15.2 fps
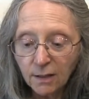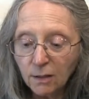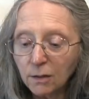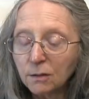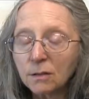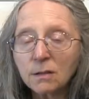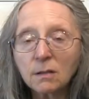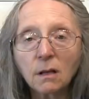
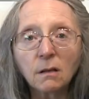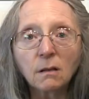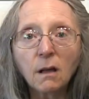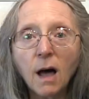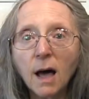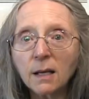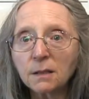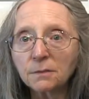includes a
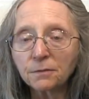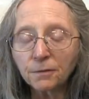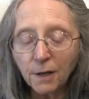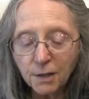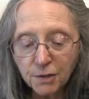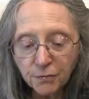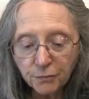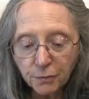lot of
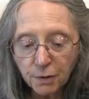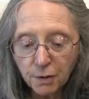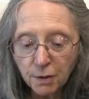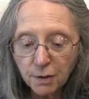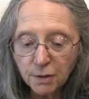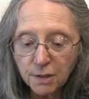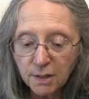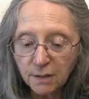fresh
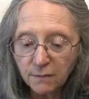fruits